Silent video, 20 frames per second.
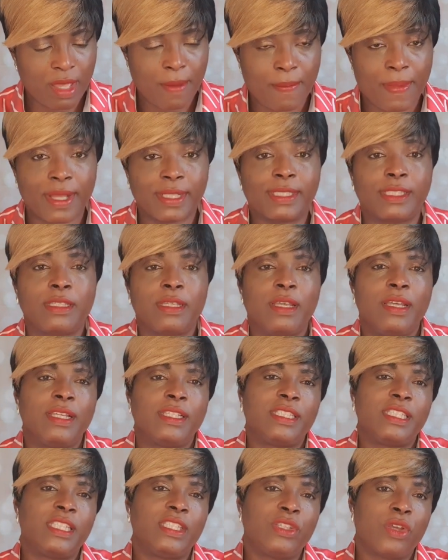about
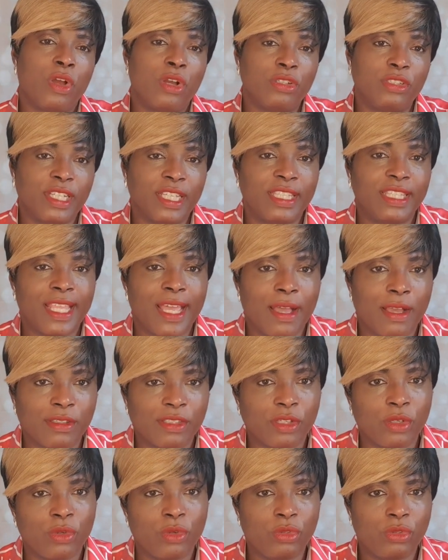
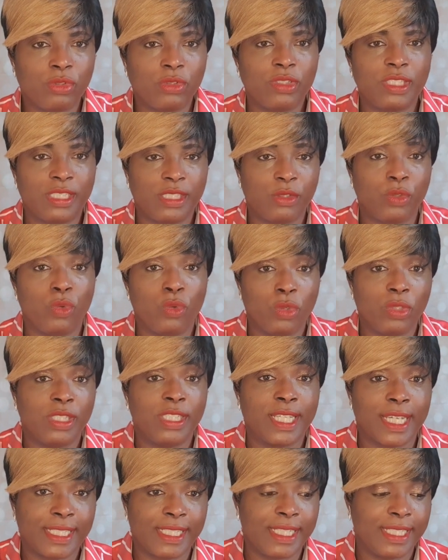600,000 Google
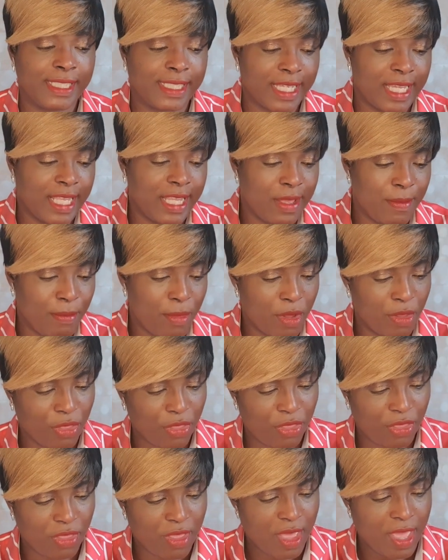searches in a
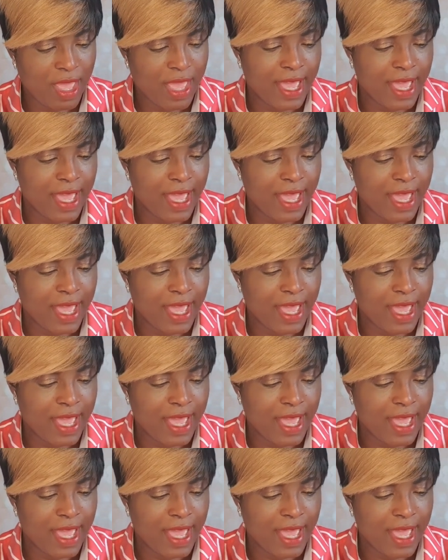month.